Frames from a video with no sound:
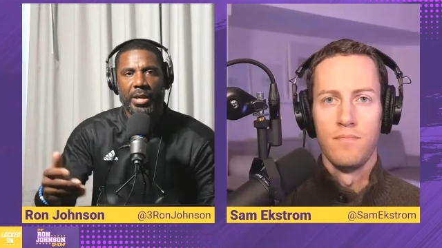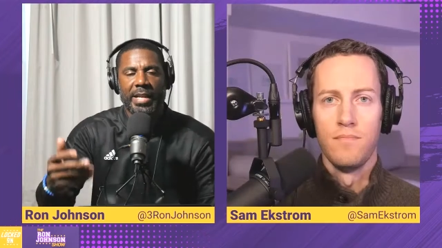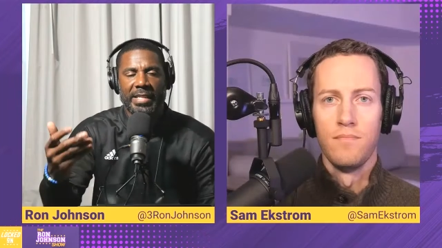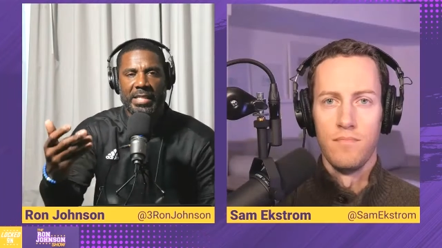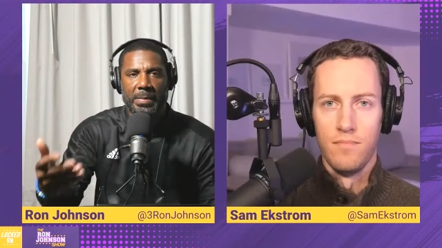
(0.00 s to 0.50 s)

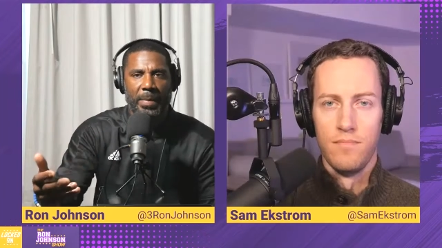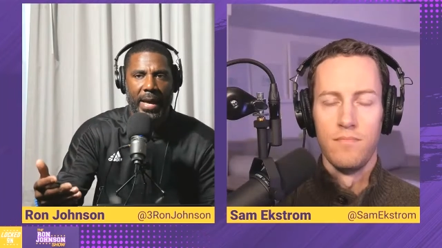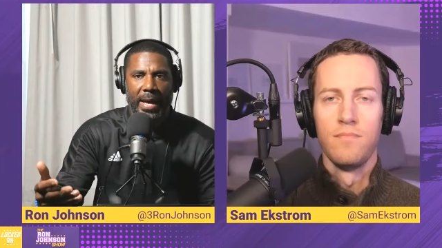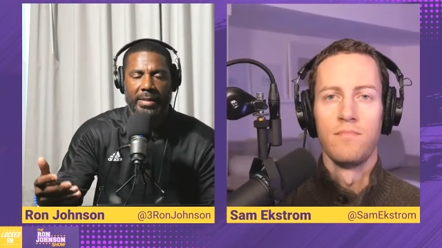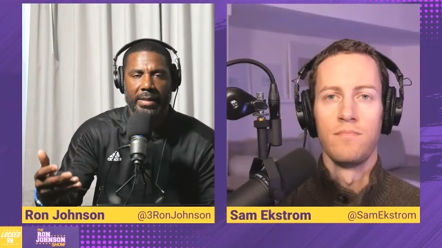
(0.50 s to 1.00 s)

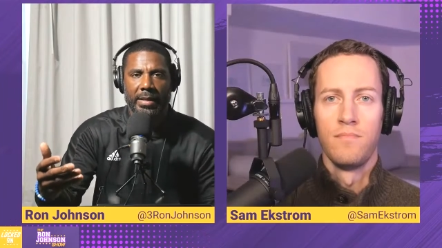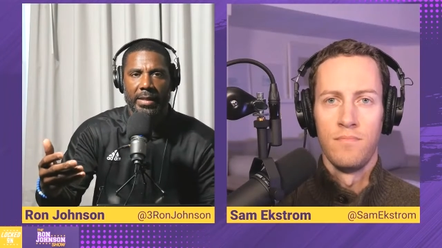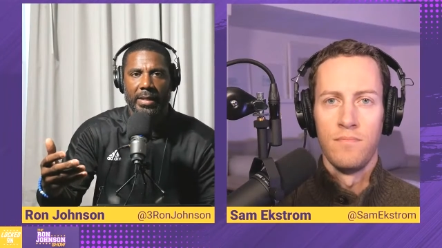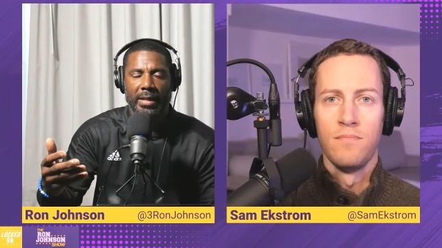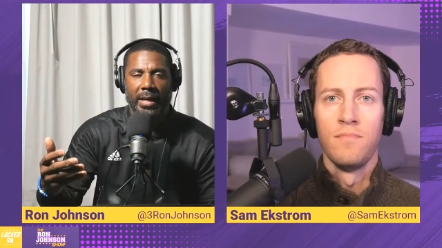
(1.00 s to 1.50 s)
Speaker 1: expect
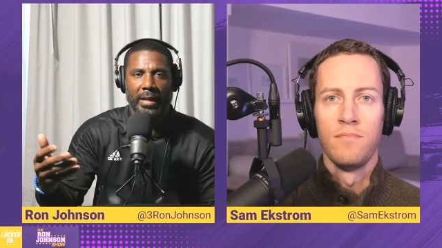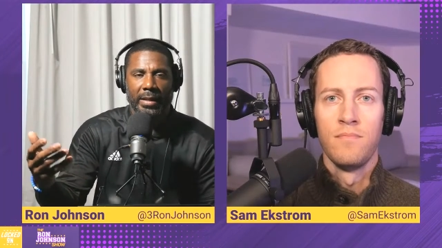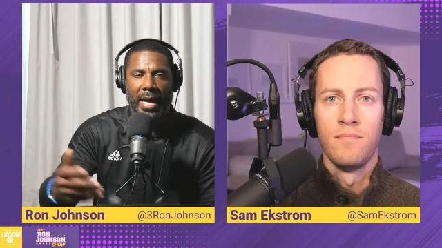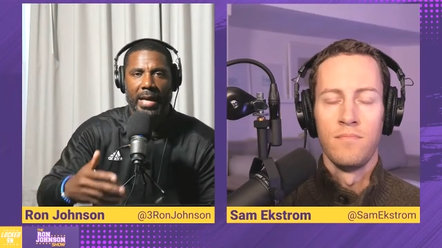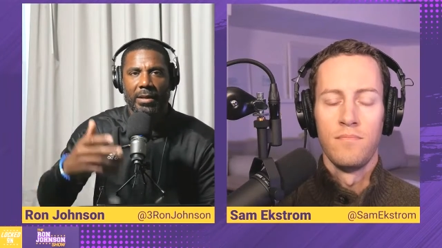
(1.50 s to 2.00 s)
a
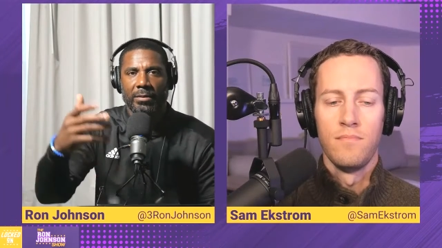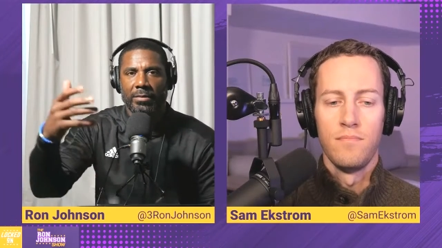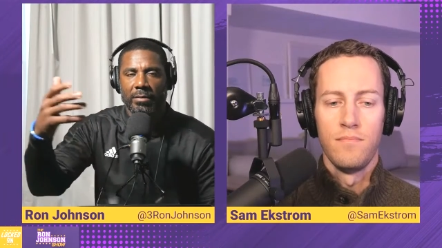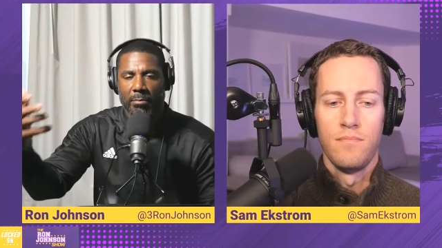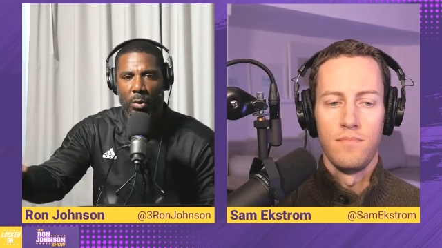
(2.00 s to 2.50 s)
lot of
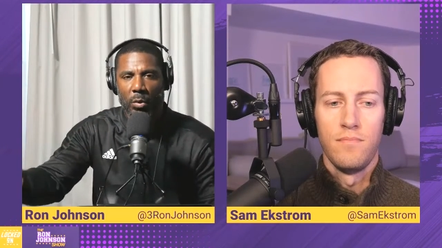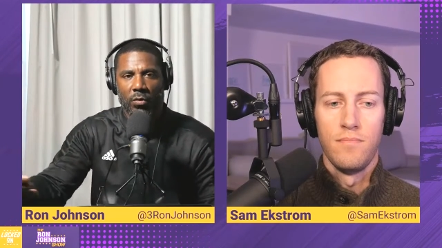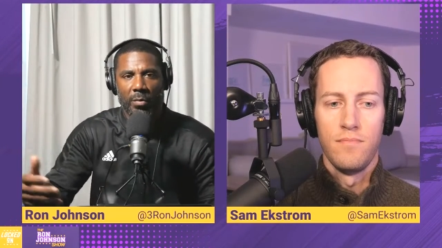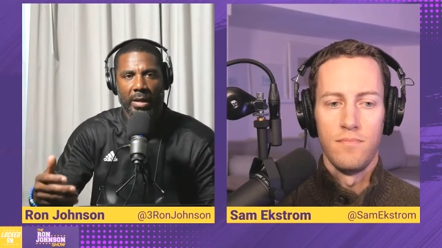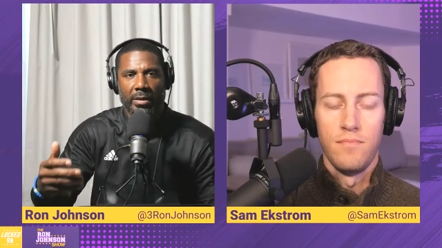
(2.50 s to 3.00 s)

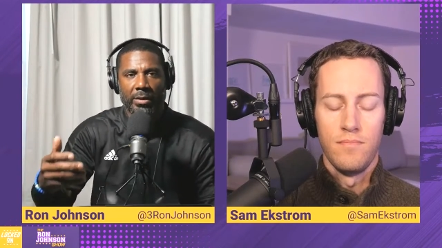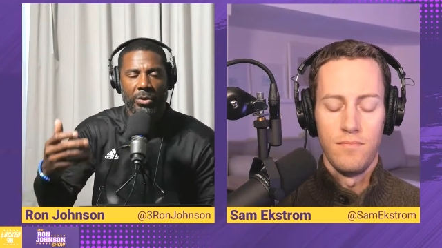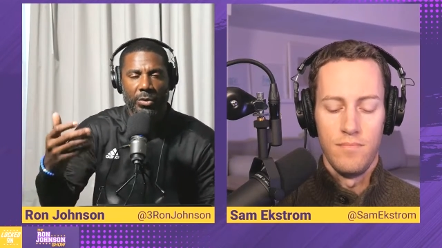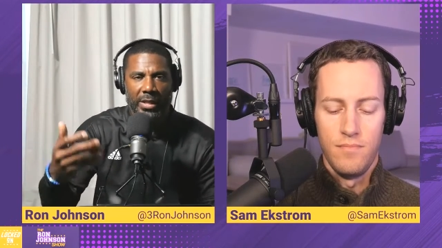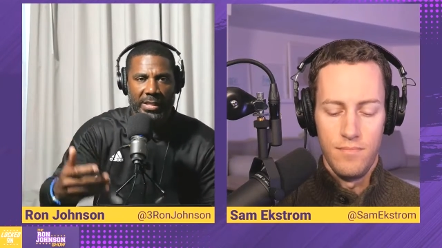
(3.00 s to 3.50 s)
movement. You can
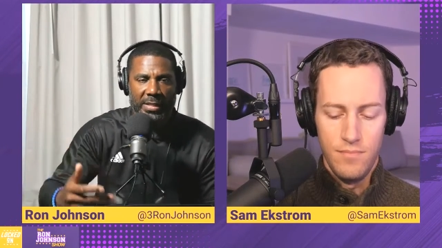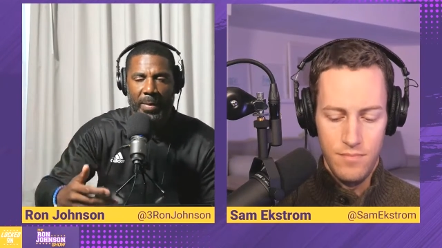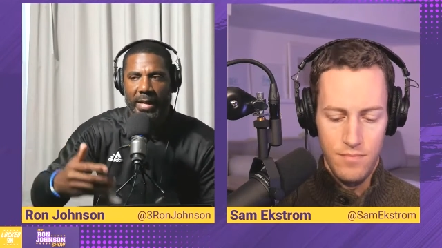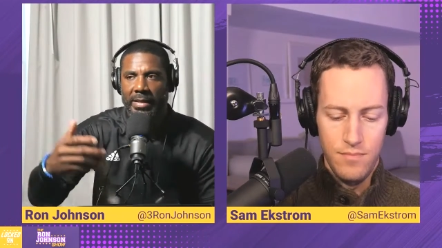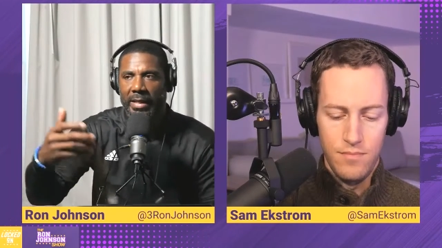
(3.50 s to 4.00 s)
expect
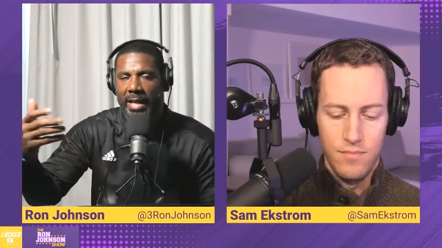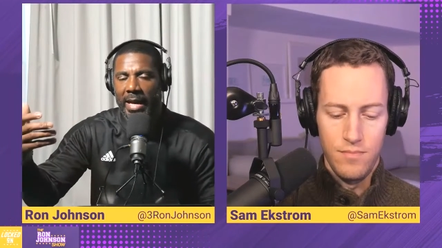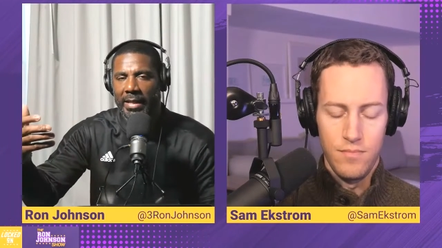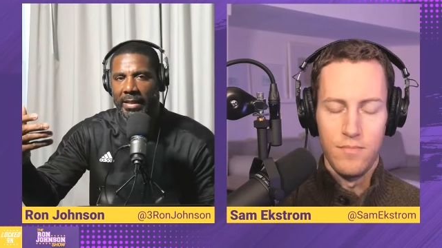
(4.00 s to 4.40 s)
a lot of